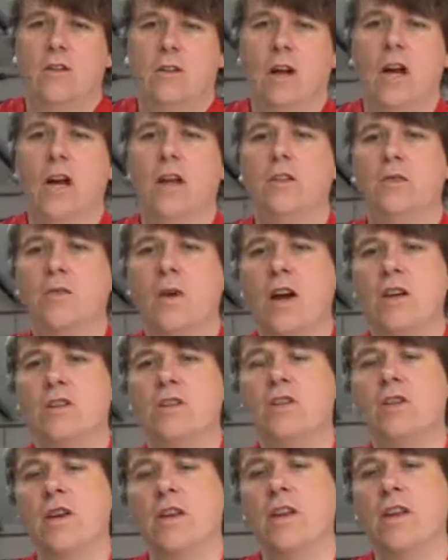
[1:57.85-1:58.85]
And whereas
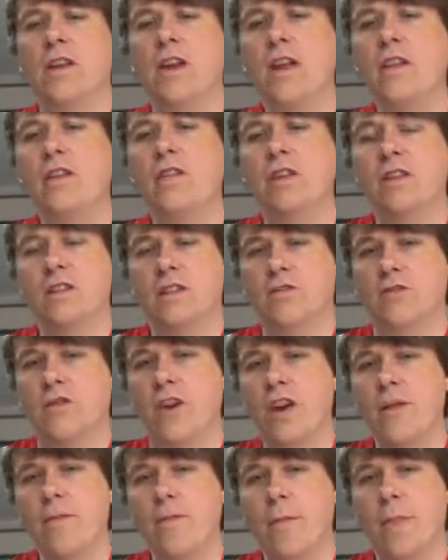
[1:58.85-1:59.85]
you got at the other
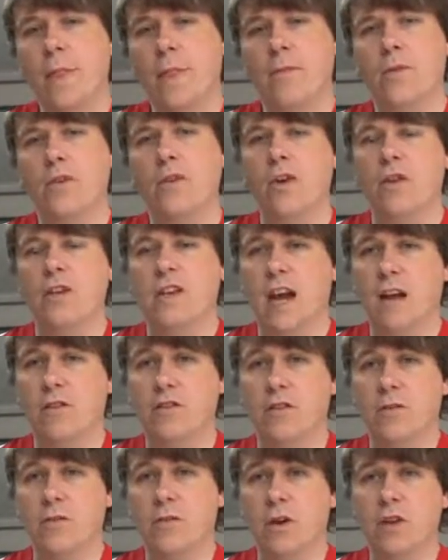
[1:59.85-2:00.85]
extreme, you got down
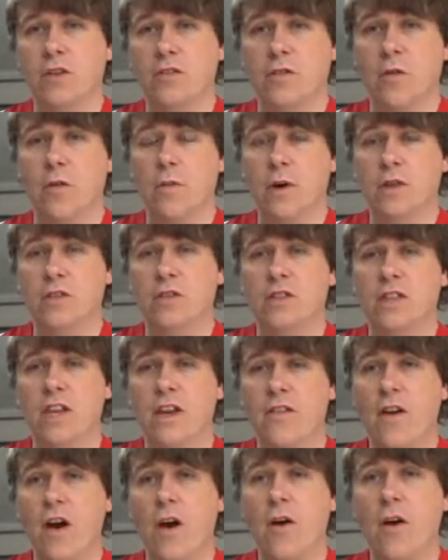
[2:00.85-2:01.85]
to a price of almost
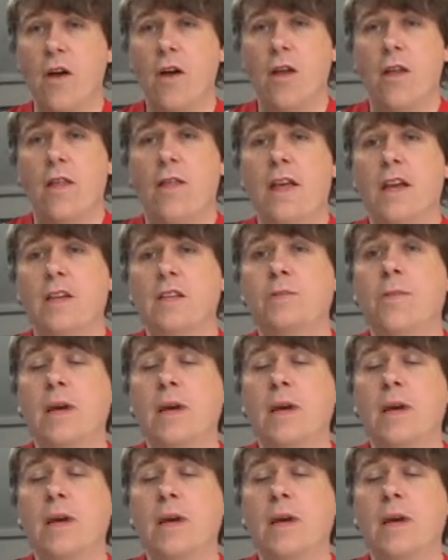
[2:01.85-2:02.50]
zero. That is